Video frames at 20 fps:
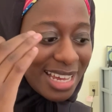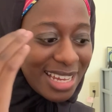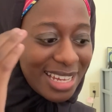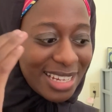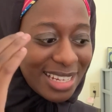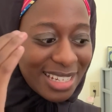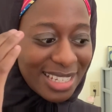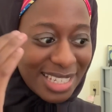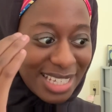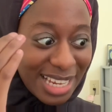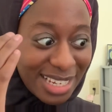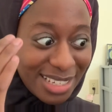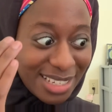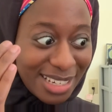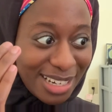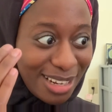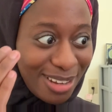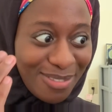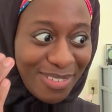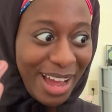
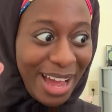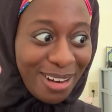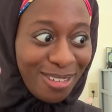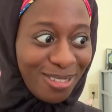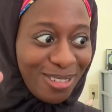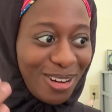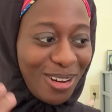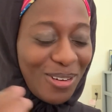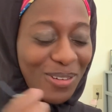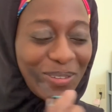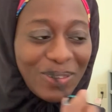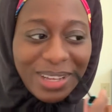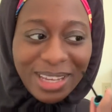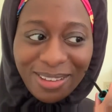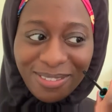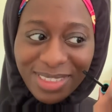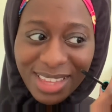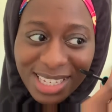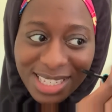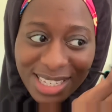sensitive. I don't know
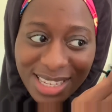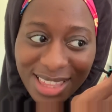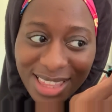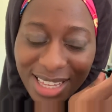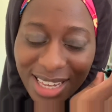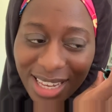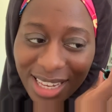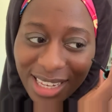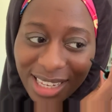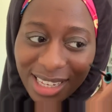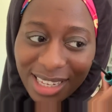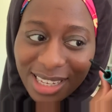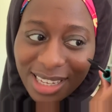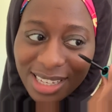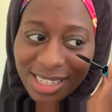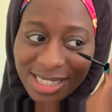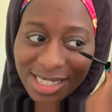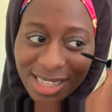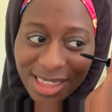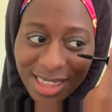if that's a thing.
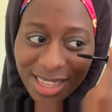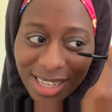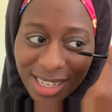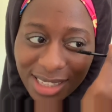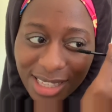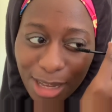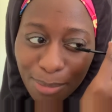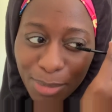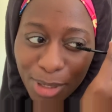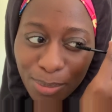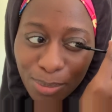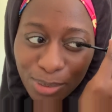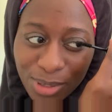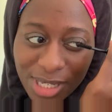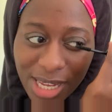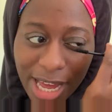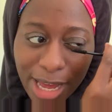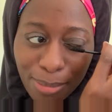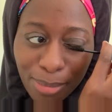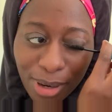It's a thing that people's
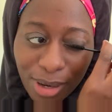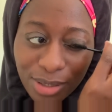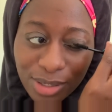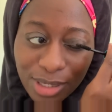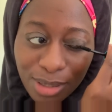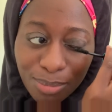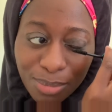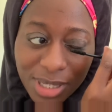eyebrows can be